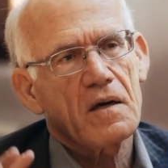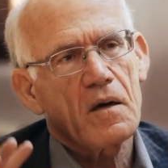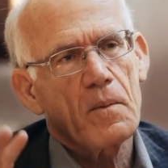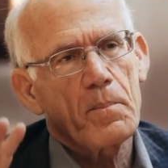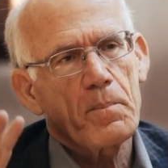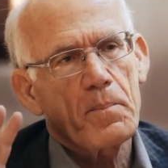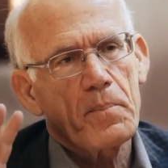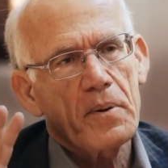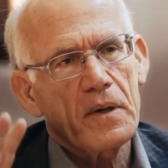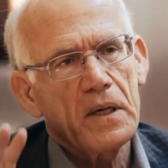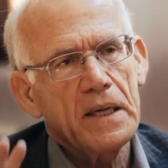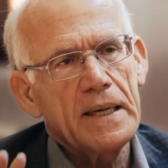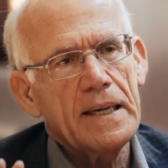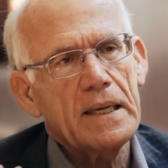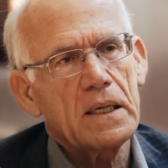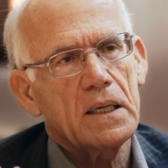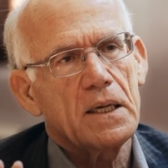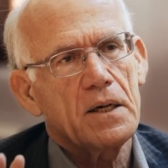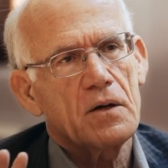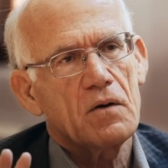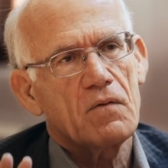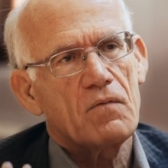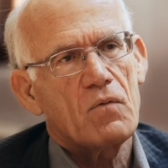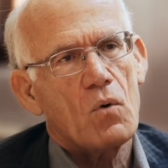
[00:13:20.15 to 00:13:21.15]

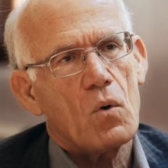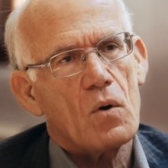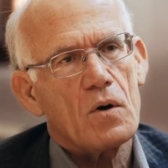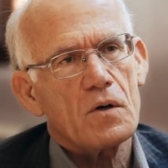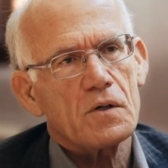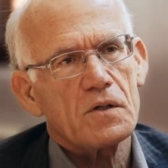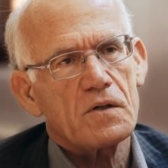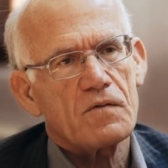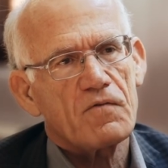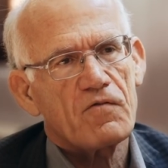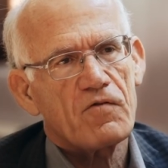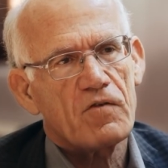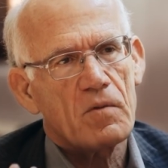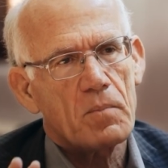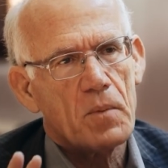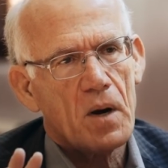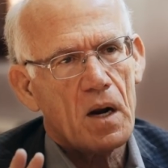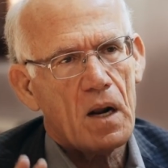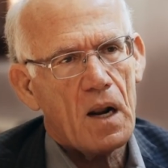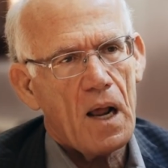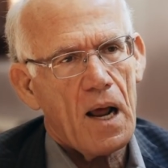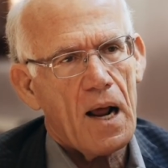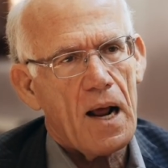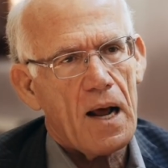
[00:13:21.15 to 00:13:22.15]
completely divorced from
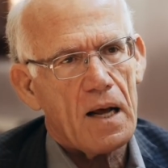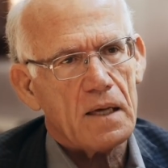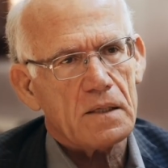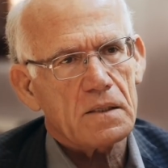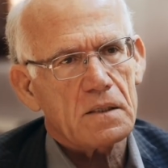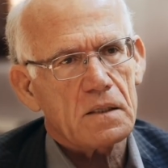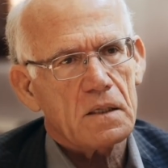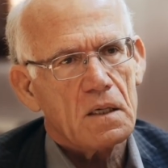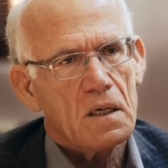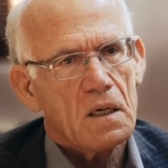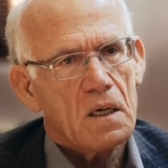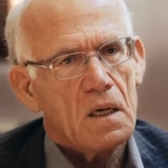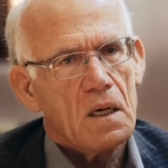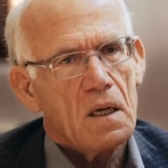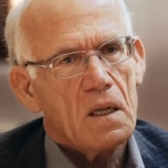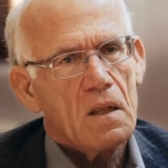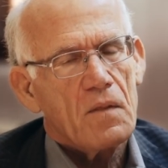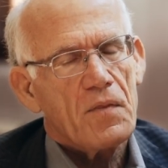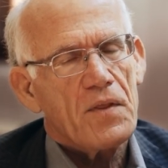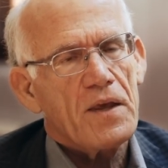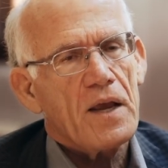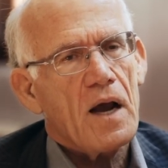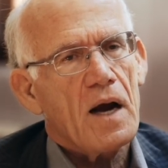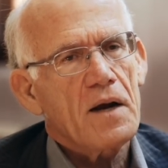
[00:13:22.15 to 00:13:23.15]
class.
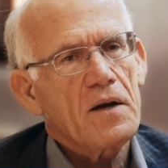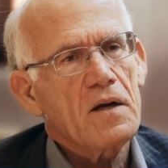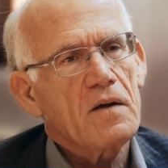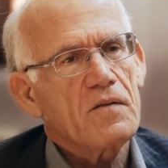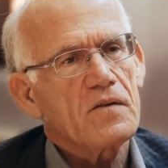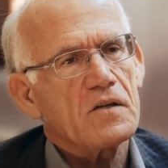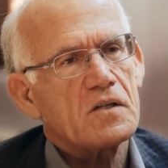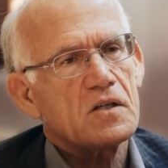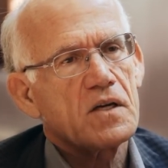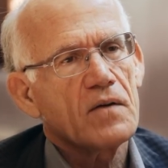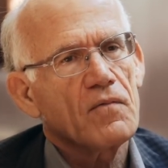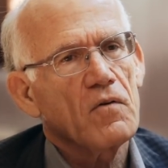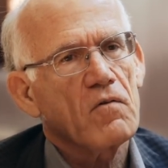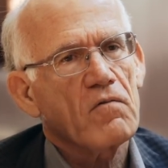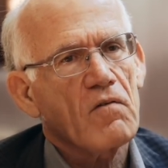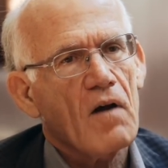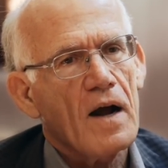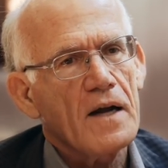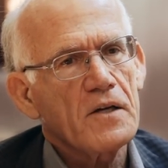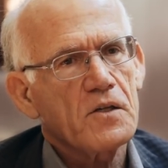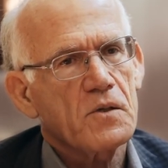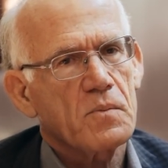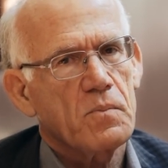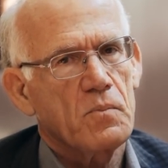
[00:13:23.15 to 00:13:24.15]
The idea of the civil
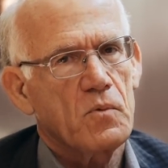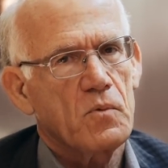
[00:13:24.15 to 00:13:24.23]
rights